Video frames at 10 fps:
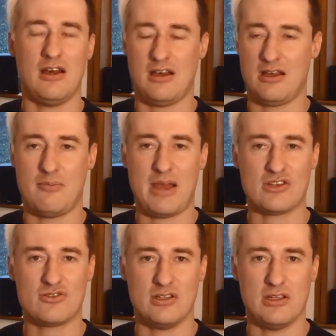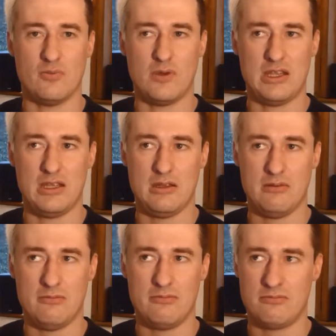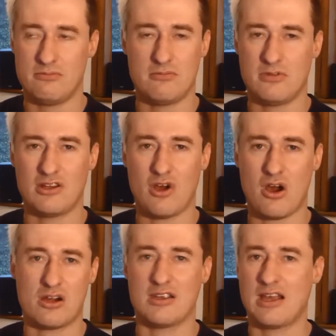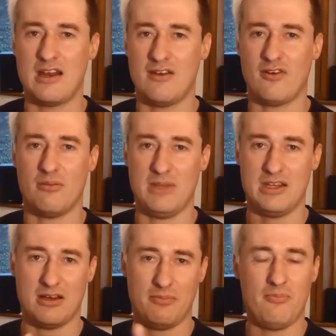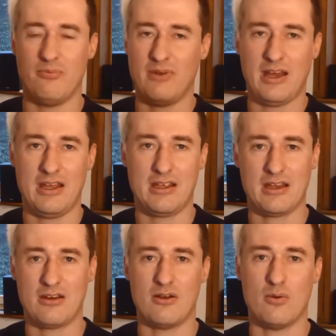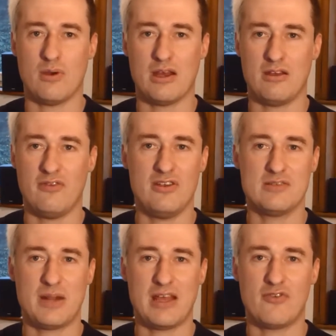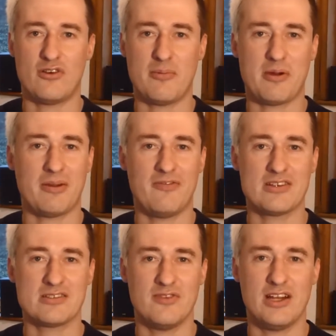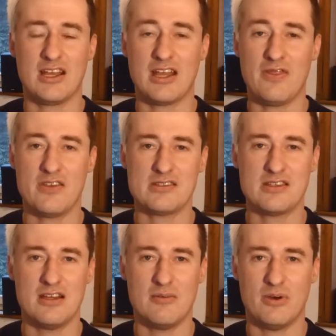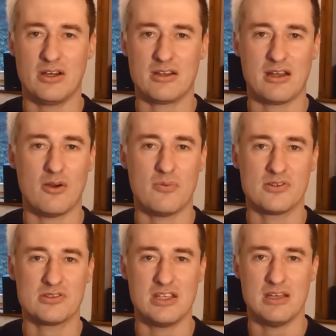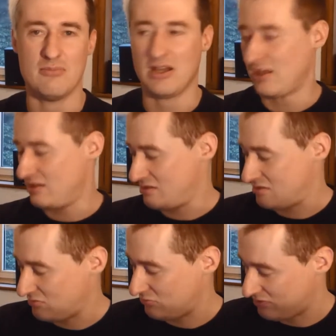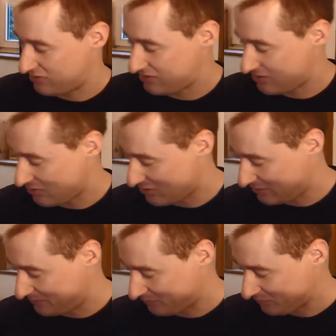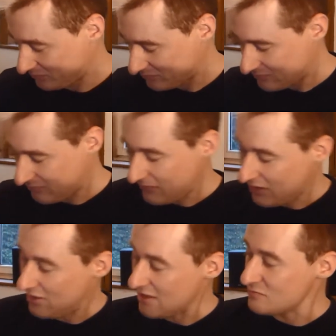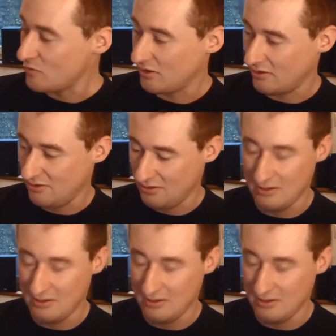Actually, we talk kind of or meet up, like, I don't know if he's playing for Rapper One Festival again this year, but I hope to see him again soon. So, next one,